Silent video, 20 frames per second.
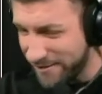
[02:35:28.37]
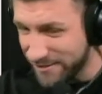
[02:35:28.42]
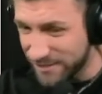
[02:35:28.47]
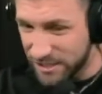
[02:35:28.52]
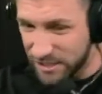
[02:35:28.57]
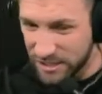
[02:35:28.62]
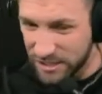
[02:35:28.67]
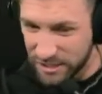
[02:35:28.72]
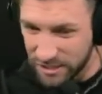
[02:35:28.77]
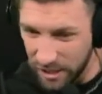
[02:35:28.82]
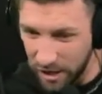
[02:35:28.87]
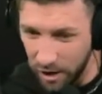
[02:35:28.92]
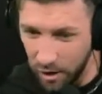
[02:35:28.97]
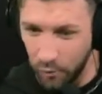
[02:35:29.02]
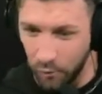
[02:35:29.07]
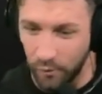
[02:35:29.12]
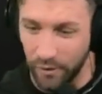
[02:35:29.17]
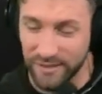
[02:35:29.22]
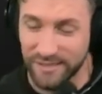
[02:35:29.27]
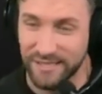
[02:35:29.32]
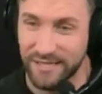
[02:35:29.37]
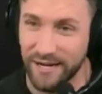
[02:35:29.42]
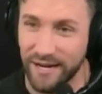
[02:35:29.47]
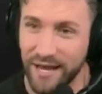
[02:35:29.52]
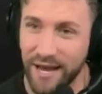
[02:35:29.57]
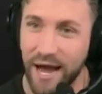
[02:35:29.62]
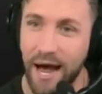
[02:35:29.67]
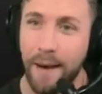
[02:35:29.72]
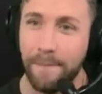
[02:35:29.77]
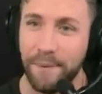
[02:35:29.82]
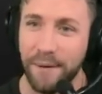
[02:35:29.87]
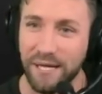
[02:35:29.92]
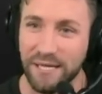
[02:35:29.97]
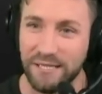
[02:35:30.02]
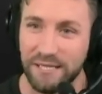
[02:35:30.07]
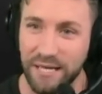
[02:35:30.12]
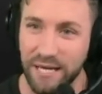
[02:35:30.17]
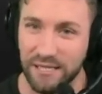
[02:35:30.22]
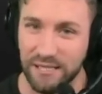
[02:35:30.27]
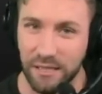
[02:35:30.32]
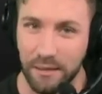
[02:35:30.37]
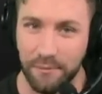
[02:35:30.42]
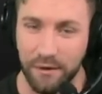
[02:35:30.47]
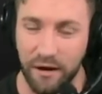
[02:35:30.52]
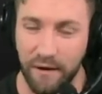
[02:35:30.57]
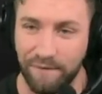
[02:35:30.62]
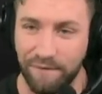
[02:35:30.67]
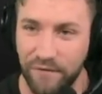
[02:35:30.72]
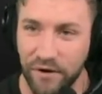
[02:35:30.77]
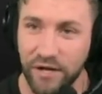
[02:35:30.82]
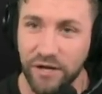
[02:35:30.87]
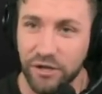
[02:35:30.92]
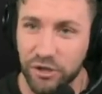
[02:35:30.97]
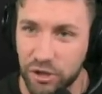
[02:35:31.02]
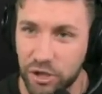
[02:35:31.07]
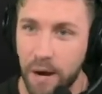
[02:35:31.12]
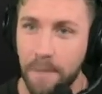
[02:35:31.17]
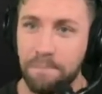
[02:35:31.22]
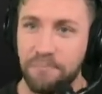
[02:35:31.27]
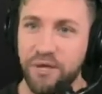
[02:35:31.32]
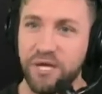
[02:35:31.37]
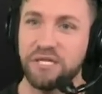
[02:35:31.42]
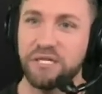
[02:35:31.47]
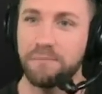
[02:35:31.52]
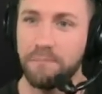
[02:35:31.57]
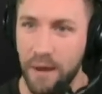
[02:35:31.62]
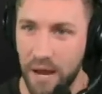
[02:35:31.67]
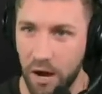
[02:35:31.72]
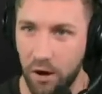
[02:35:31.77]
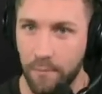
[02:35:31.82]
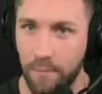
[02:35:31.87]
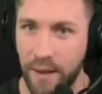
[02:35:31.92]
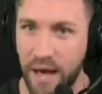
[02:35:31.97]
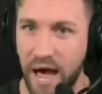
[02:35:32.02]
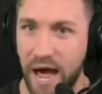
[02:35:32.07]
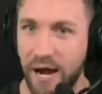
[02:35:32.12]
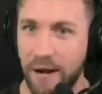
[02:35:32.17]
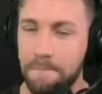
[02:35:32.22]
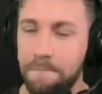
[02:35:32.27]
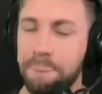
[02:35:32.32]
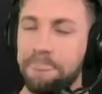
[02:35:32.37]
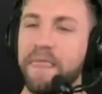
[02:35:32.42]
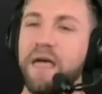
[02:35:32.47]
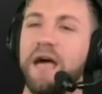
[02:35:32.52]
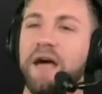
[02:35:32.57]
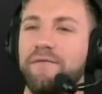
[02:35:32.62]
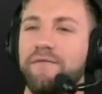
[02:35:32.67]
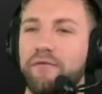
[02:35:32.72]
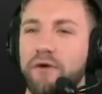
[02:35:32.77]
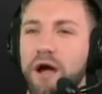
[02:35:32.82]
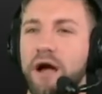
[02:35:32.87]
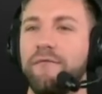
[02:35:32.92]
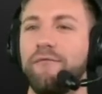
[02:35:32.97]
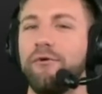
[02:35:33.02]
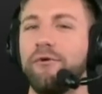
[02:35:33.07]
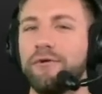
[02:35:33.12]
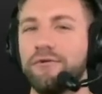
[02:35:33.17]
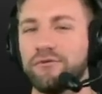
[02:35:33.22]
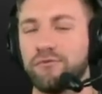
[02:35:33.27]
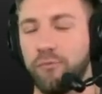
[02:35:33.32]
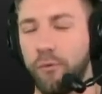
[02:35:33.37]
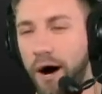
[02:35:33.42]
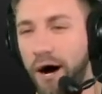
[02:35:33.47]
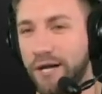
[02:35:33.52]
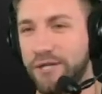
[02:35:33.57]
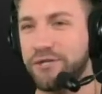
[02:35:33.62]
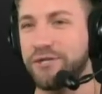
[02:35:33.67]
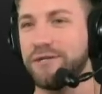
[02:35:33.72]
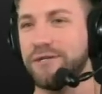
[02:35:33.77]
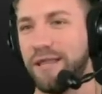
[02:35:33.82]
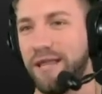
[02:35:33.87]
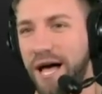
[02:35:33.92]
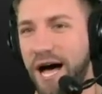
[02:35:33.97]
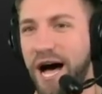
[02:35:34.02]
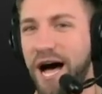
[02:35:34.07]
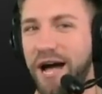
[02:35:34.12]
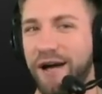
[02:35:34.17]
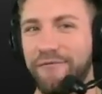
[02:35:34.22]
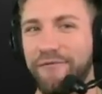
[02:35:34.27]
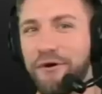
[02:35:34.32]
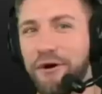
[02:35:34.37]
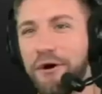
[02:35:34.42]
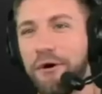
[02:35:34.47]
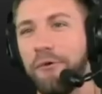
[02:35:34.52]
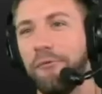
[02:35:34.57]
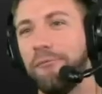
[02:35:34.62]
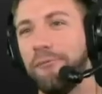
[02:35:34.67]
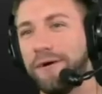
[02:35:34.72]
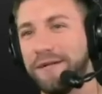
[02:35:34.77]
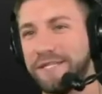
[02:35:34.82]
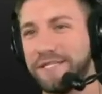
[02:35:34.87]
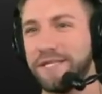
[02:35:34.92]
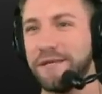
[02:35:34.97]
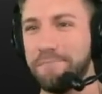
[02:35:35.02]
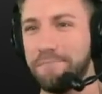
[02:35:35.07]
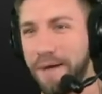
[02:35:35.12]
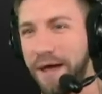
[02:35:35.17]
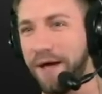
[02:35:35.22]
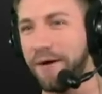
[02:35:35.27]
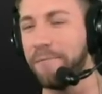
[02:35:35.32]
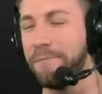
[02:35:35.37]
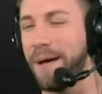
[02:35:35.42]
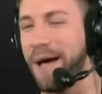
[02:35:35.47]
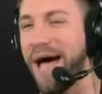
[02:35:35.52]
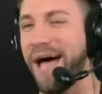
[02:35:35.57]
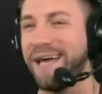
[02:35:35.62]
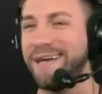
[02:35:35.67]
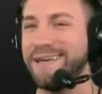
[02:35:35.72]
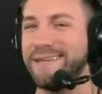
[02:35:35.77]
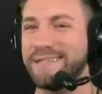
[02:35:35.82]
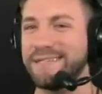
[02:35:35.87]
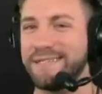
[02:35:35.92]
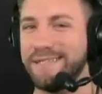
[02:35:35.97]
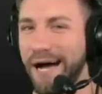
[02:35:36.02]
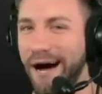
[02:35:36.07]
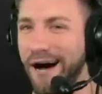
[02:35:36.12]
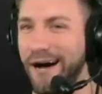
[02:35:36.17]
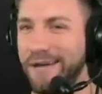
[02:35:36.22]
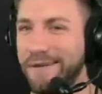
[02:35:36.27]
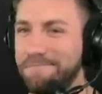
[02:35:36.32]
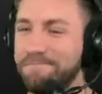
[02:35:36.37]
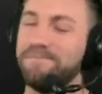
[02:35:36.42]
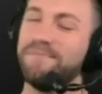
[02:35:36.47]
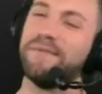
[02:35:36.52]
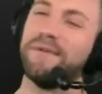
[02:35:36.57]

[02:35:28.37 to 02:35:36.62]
So what's going to happen is this. I'm going to finish up this mailbag. And for everyone who's watching live, once the mailbag is done,